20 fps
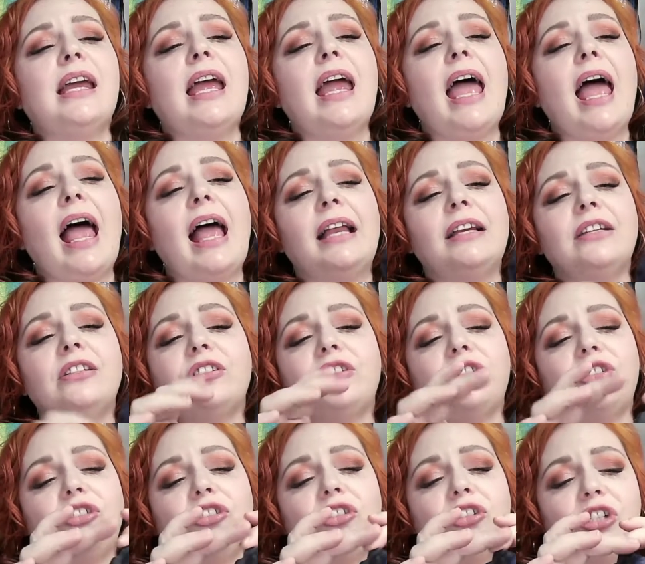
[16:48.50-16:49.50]
And
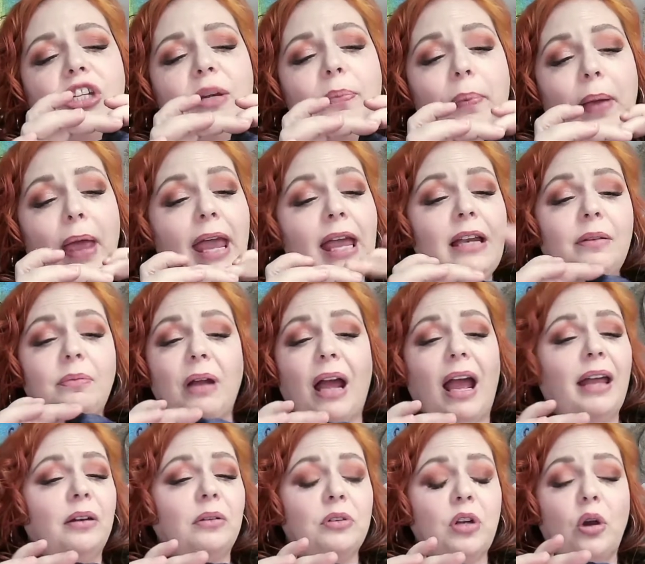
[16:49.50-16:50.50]
she paid, I
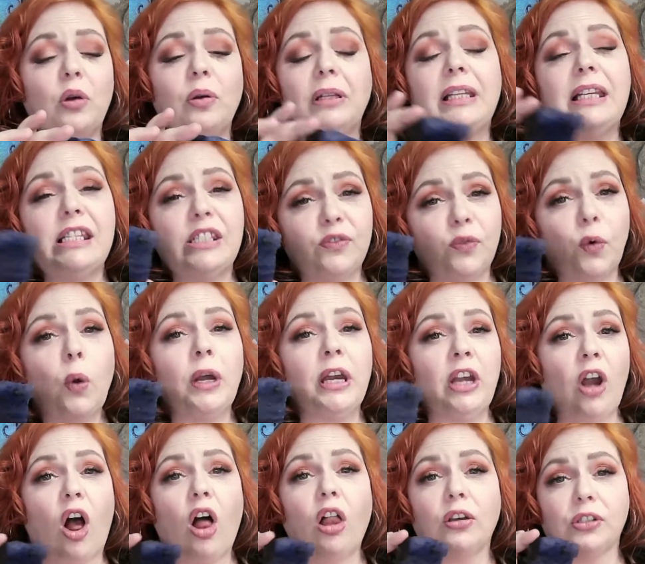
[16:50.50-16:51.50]
don't know, at least $40
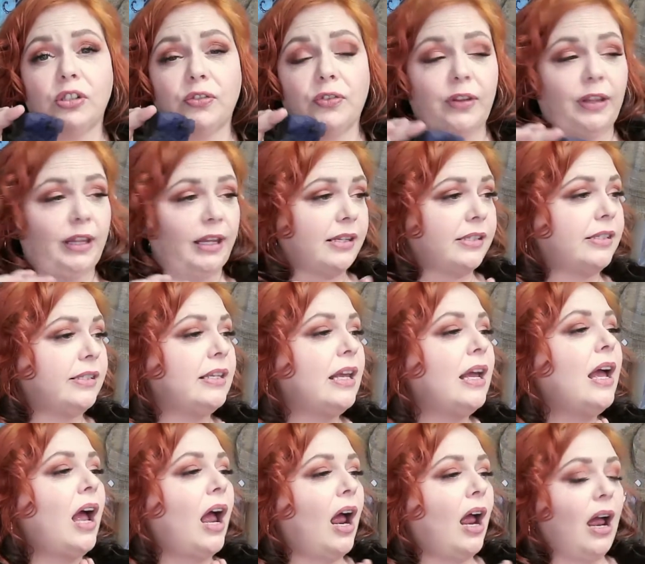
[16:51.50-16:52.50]
for this.
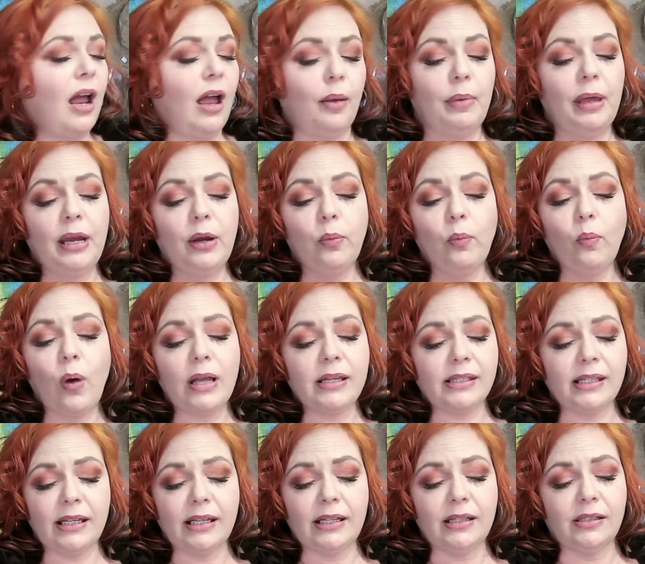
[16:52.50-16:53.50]
And it
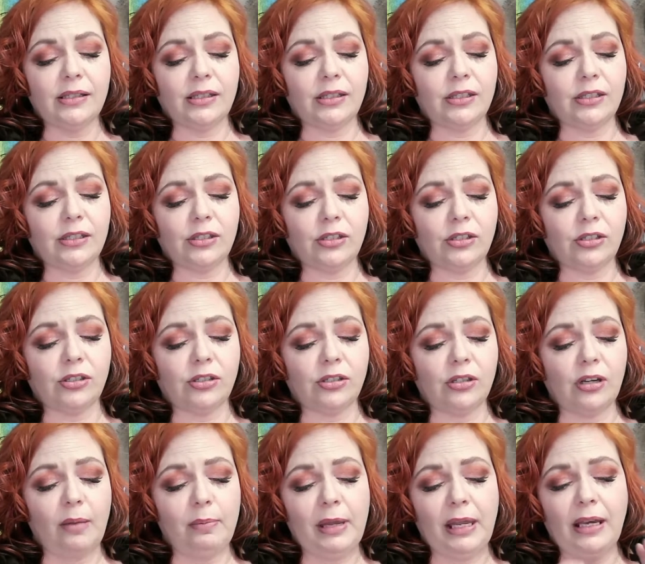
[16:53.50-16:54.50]
wasn't,
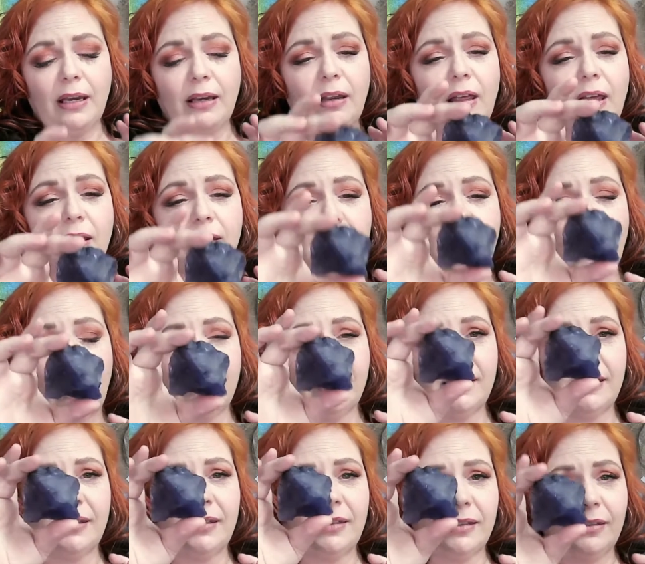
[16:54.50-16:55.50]
I mean, a size,
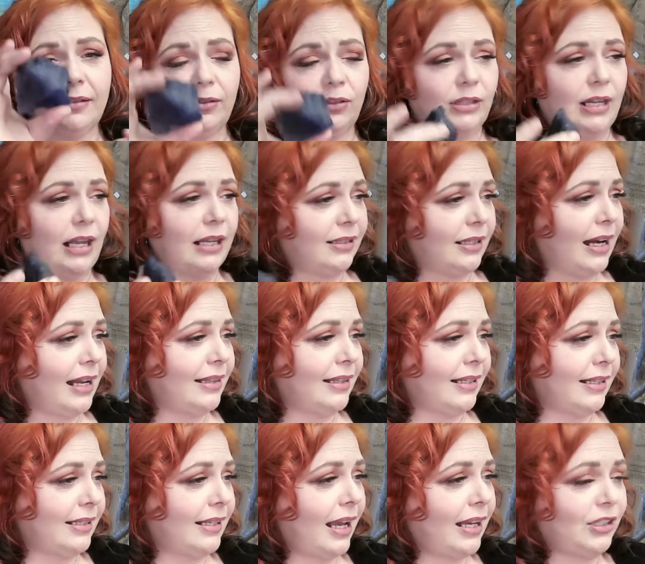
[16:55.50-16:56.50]
Tanzanite this
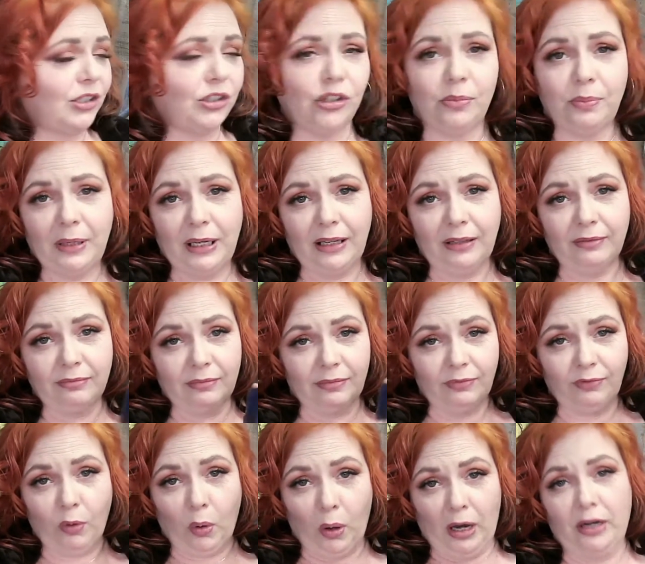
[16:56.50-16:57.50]
size should be $400.